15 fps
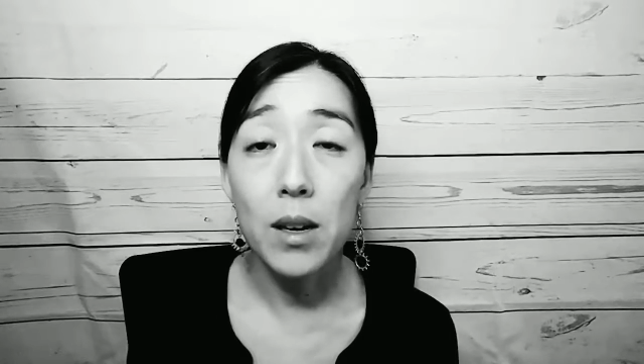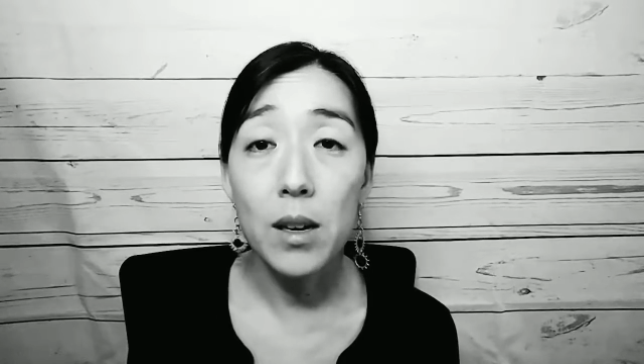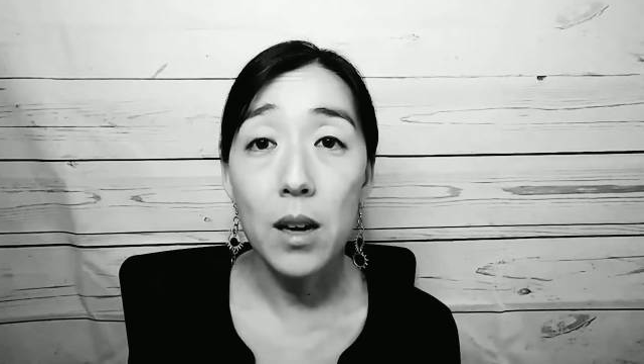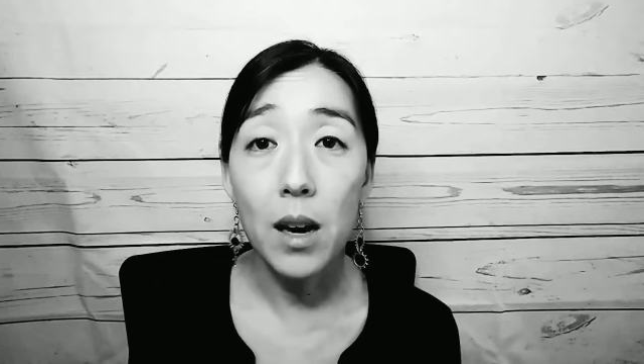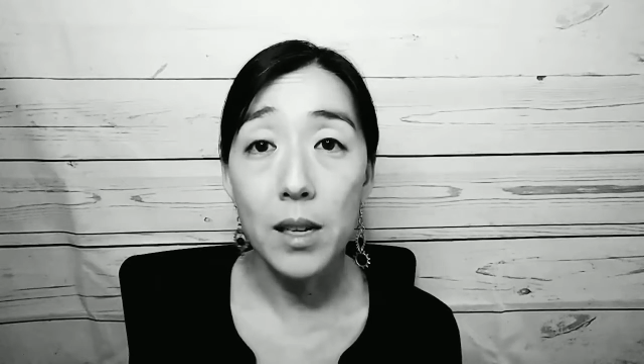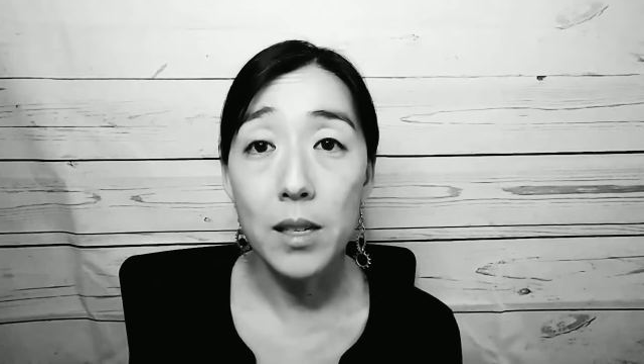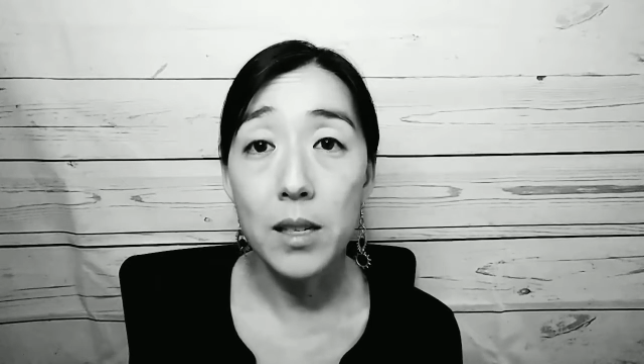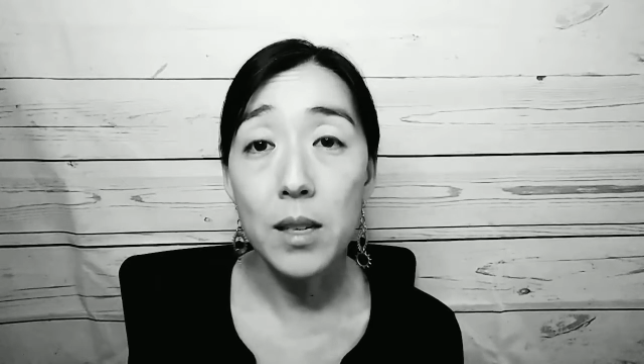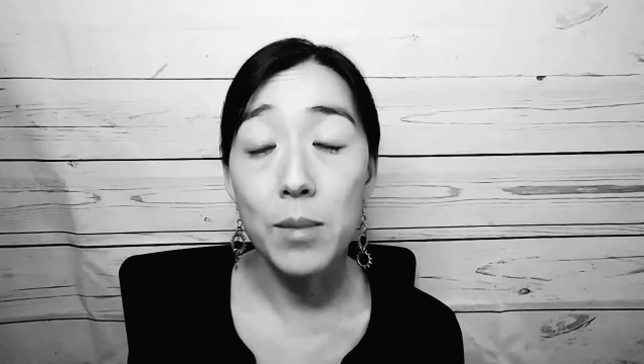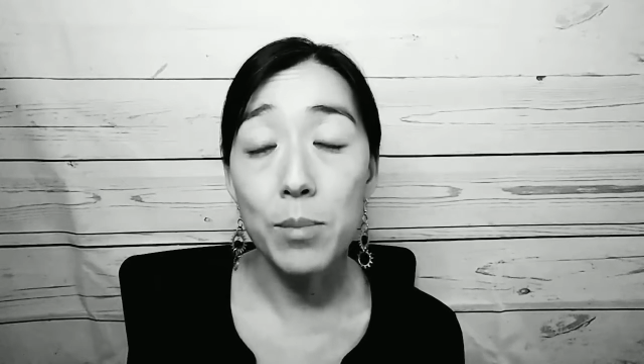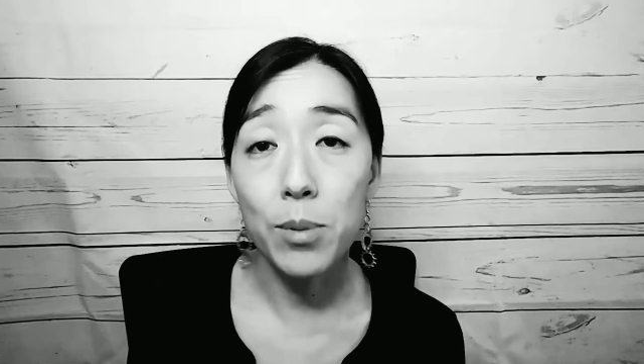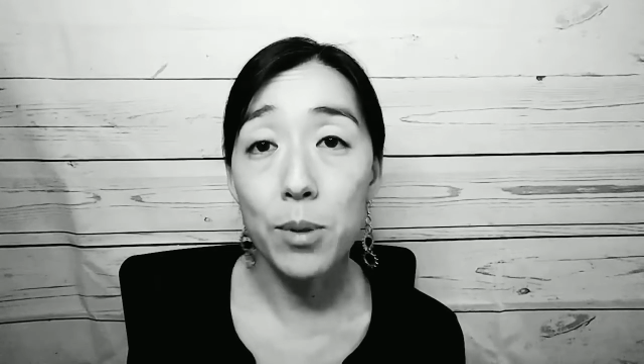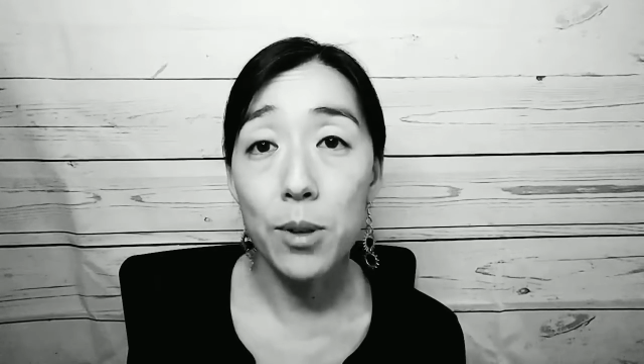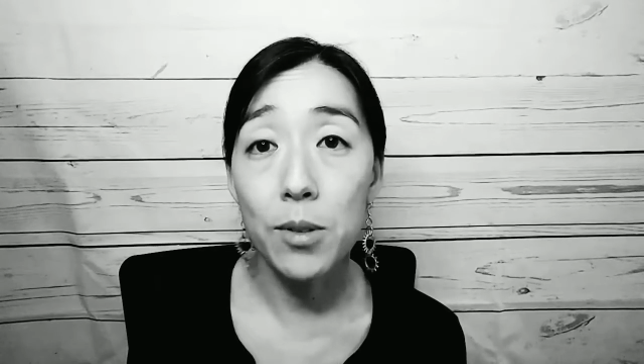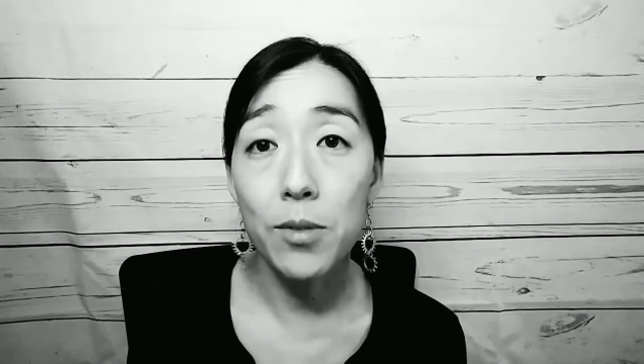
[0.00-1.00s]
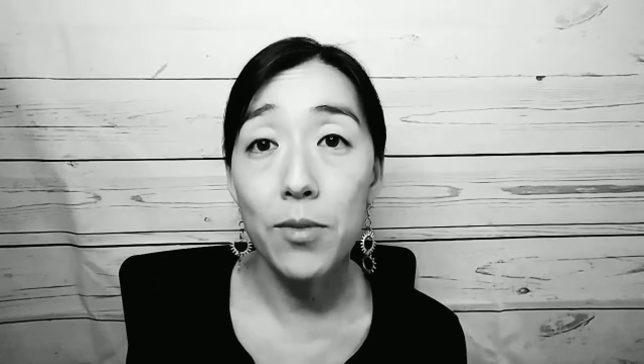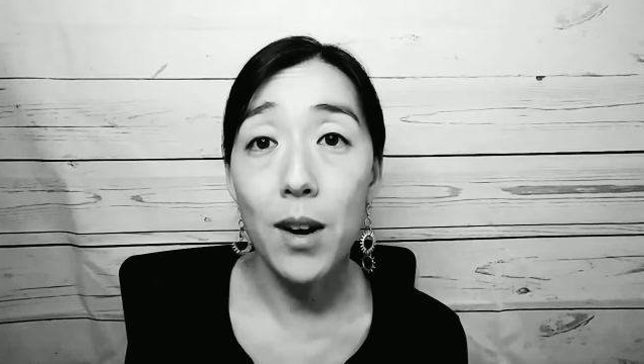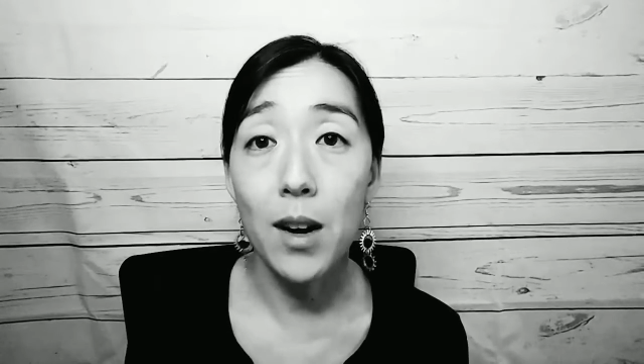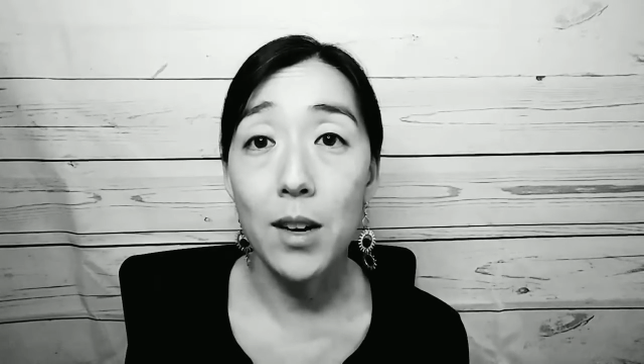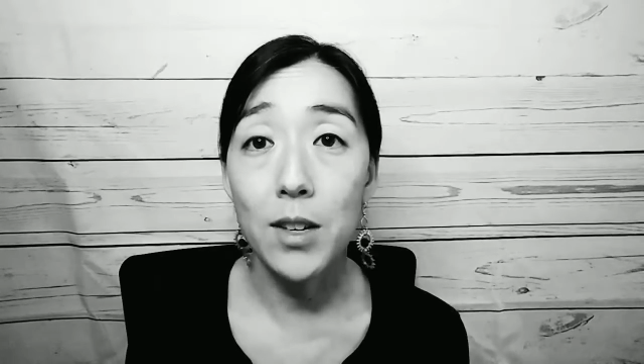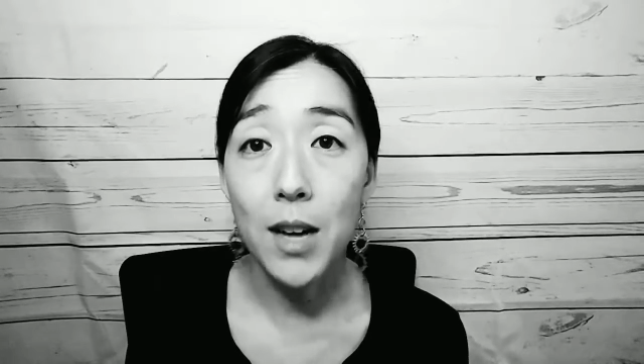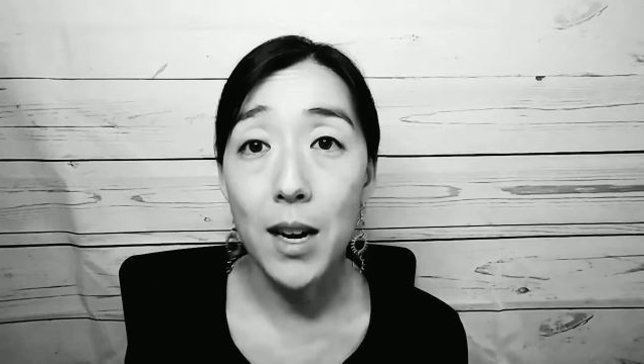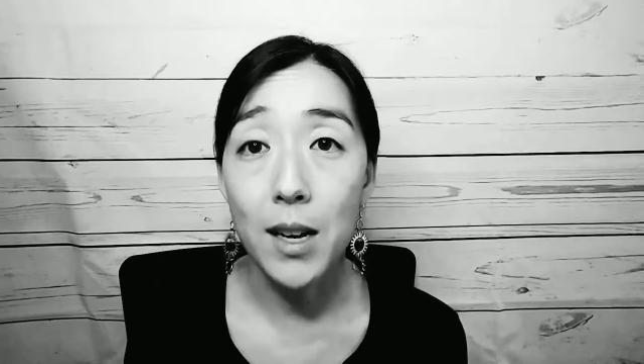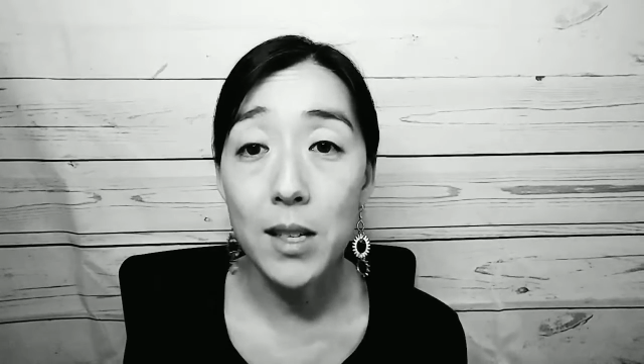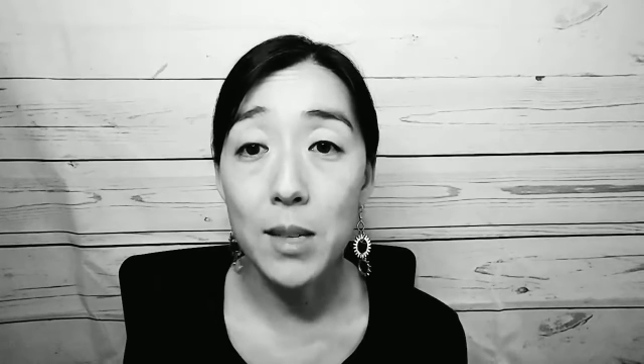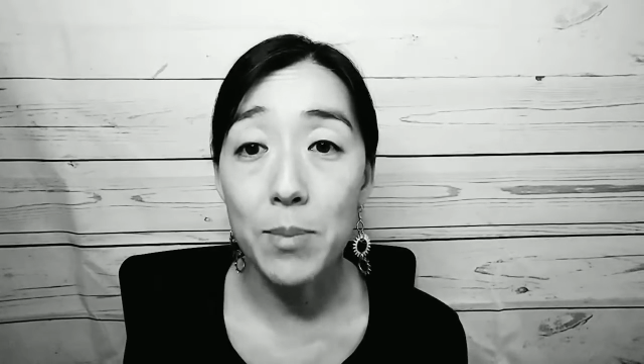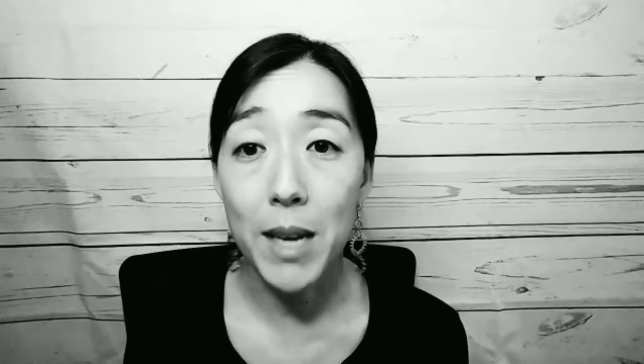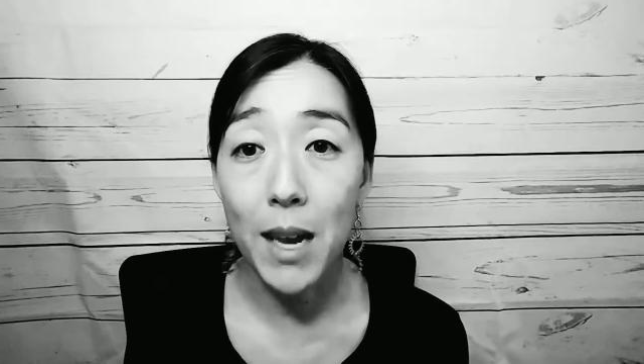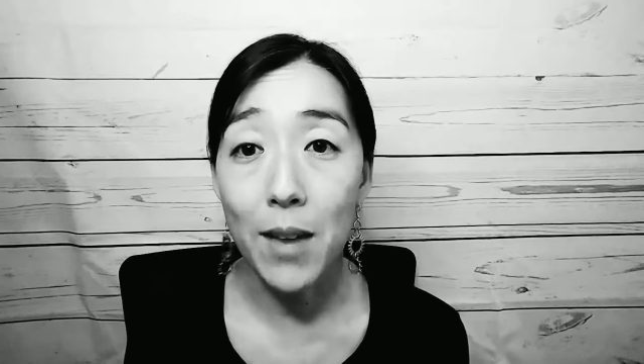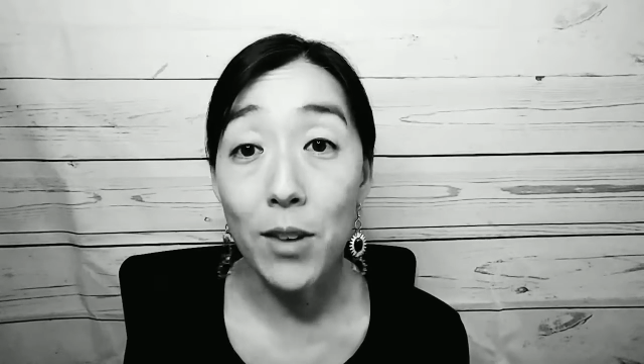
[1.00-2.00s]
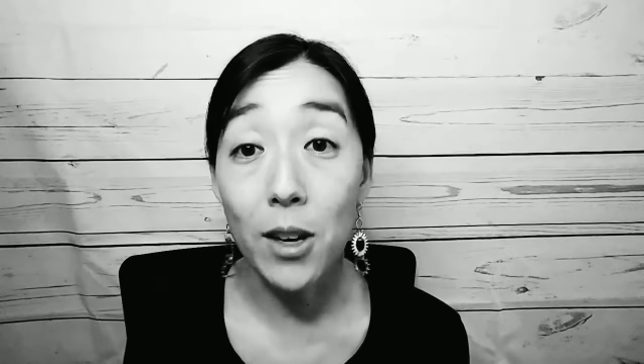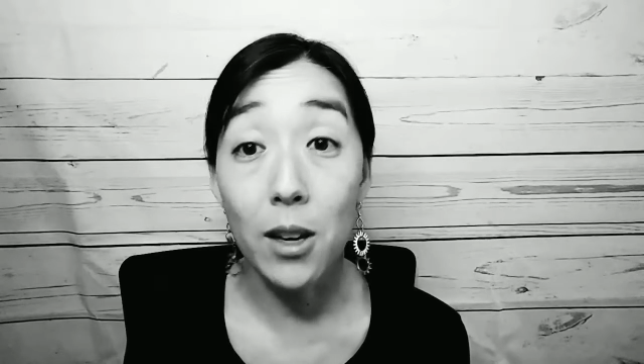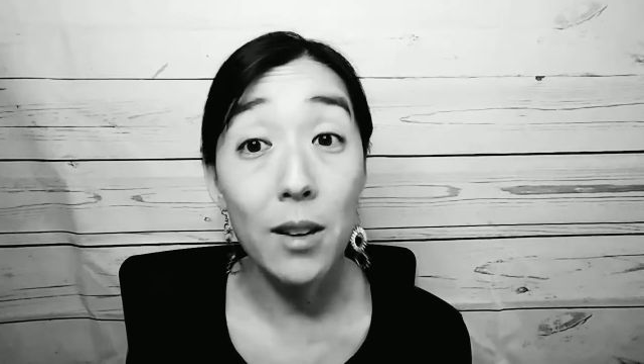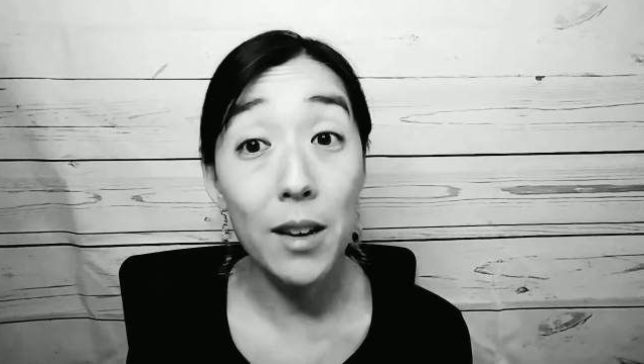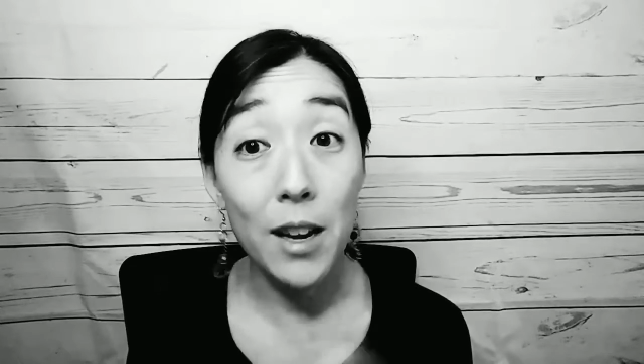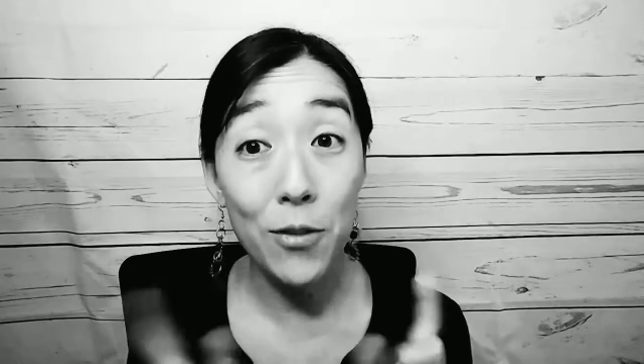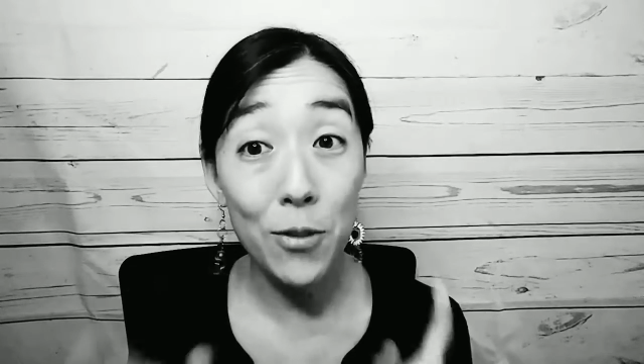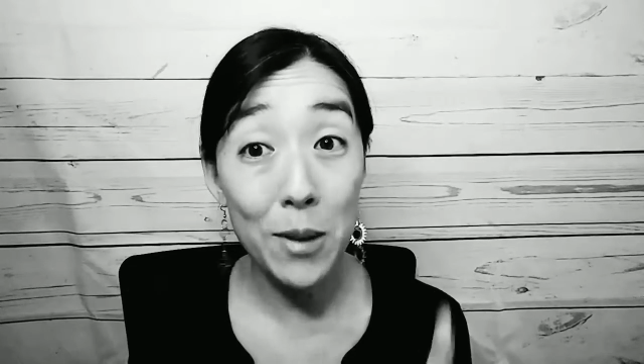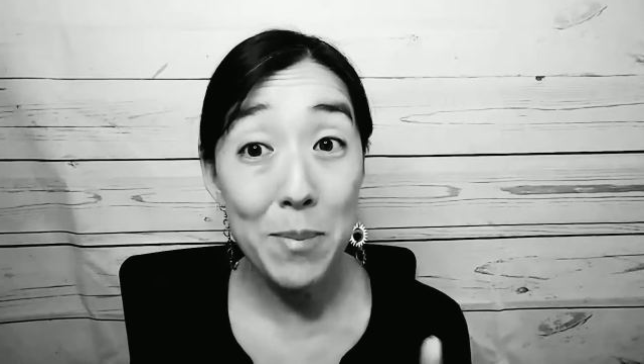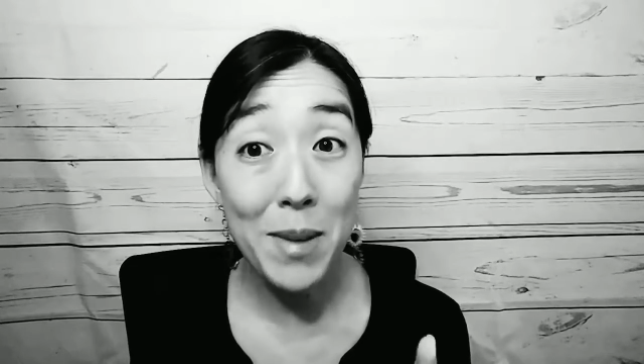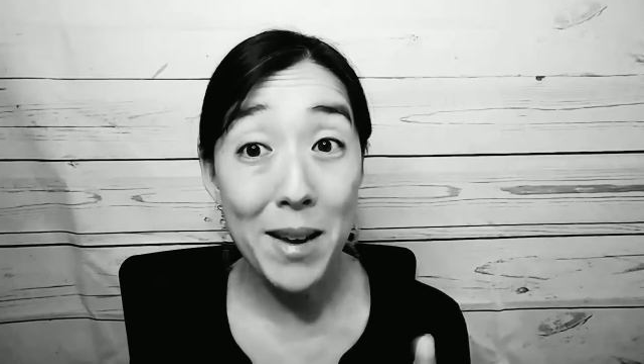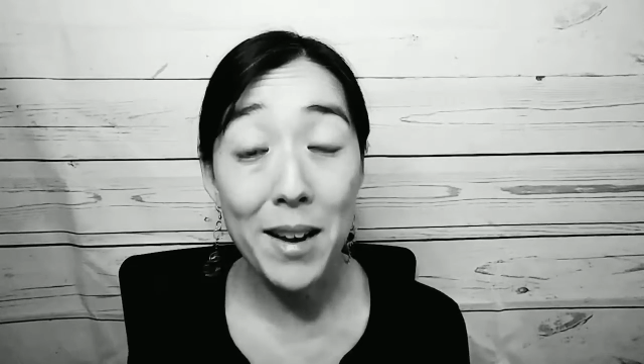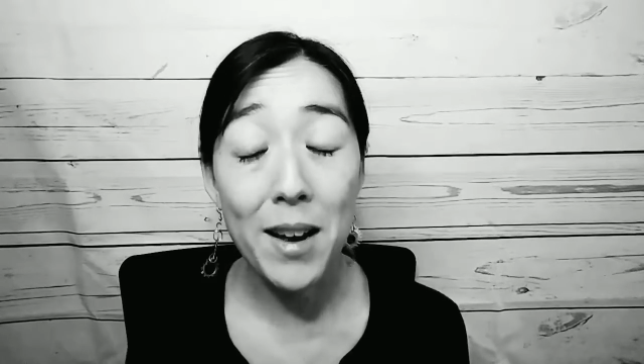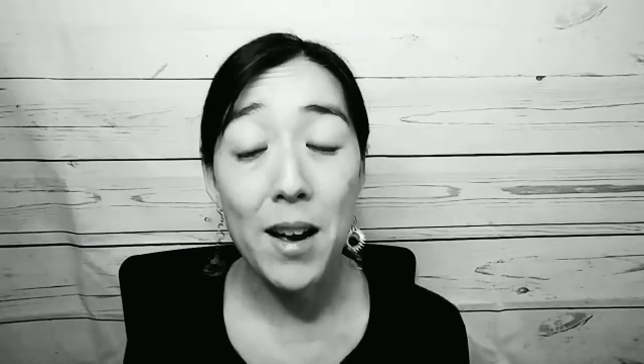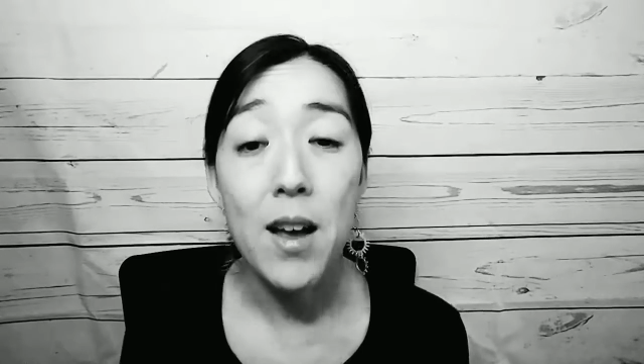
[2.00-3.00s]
us improve our child's behavior if we pick